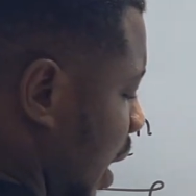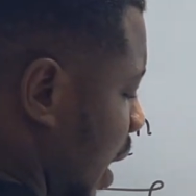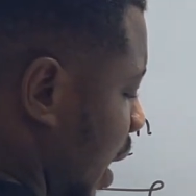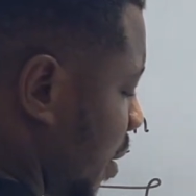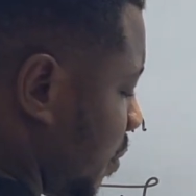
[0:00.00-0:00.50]
I
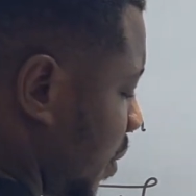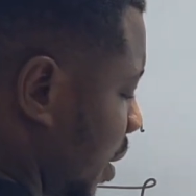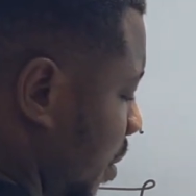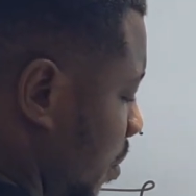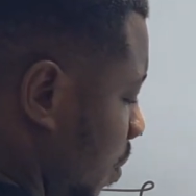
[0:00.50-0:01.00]
have
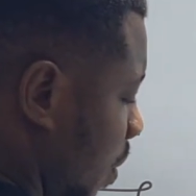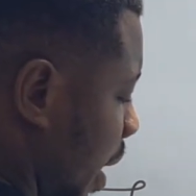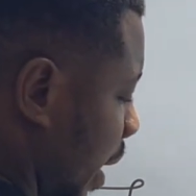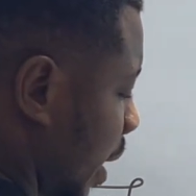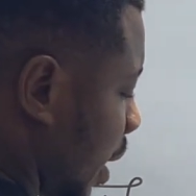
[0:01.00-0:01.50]

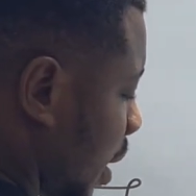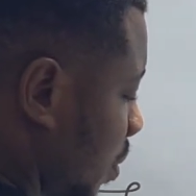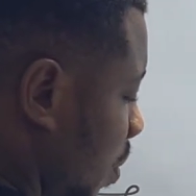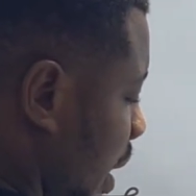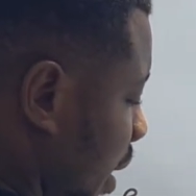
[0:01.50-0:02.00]
y, and
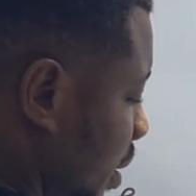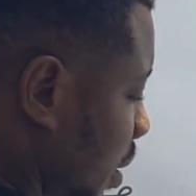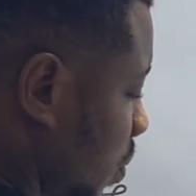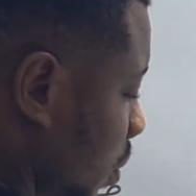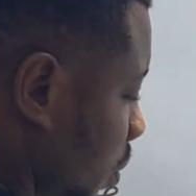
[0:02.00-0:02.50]
y is
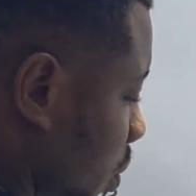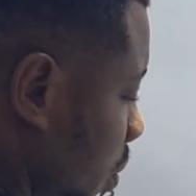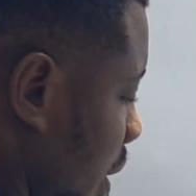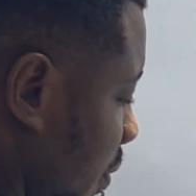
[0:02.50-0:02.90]
equal to f